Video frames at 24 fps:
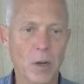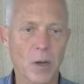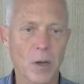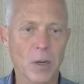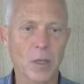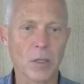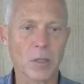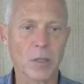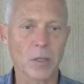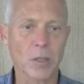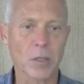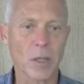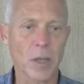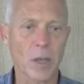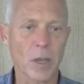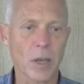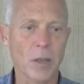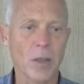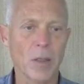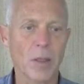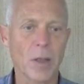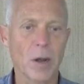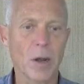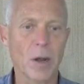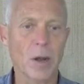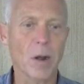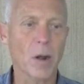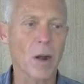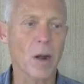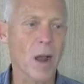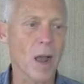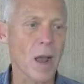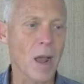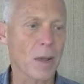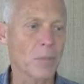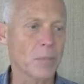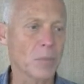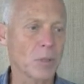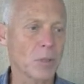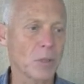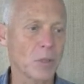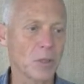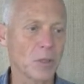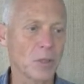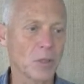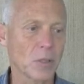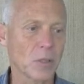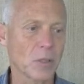is that there are
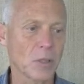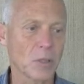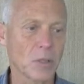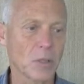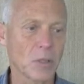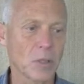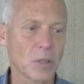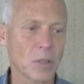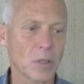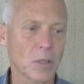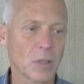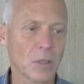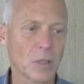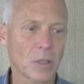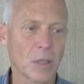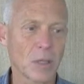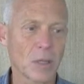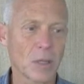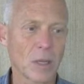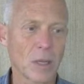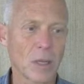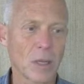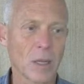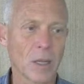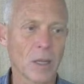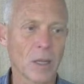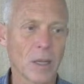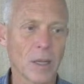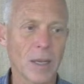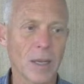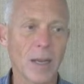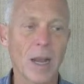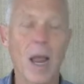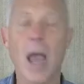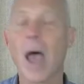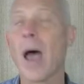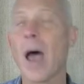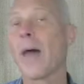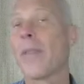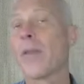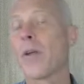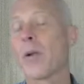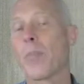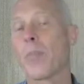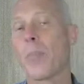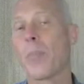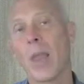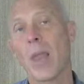options in
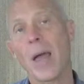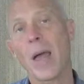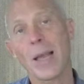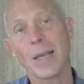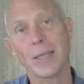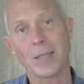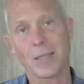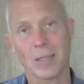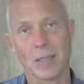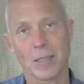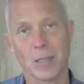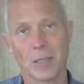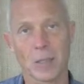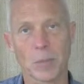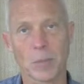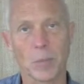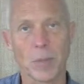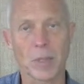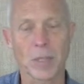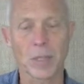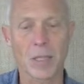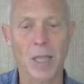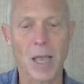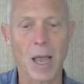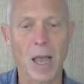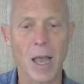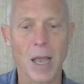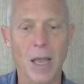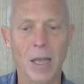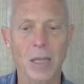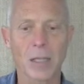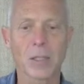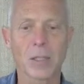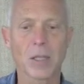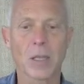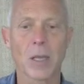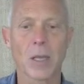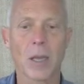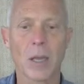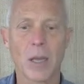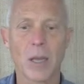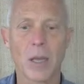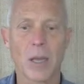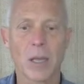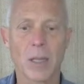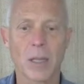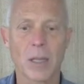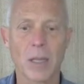other places besides
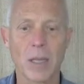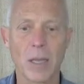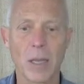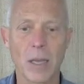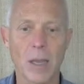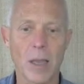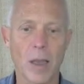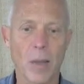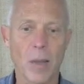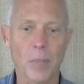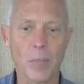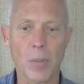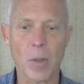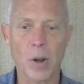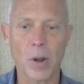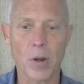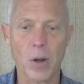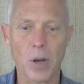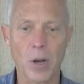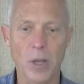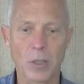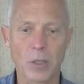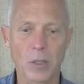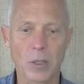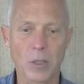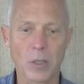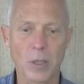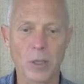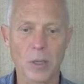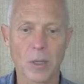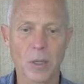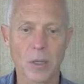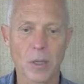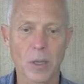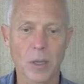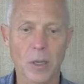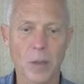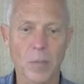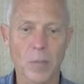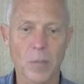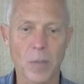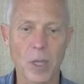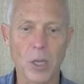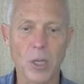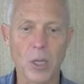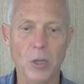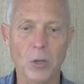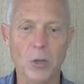the appearance
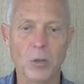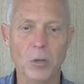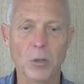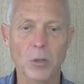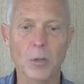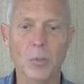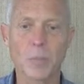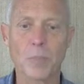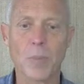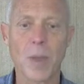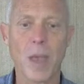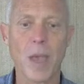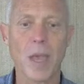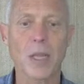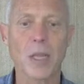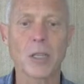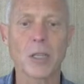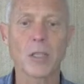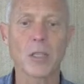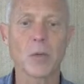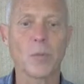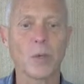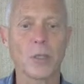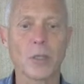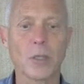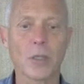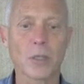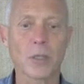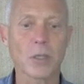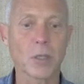menus page that we just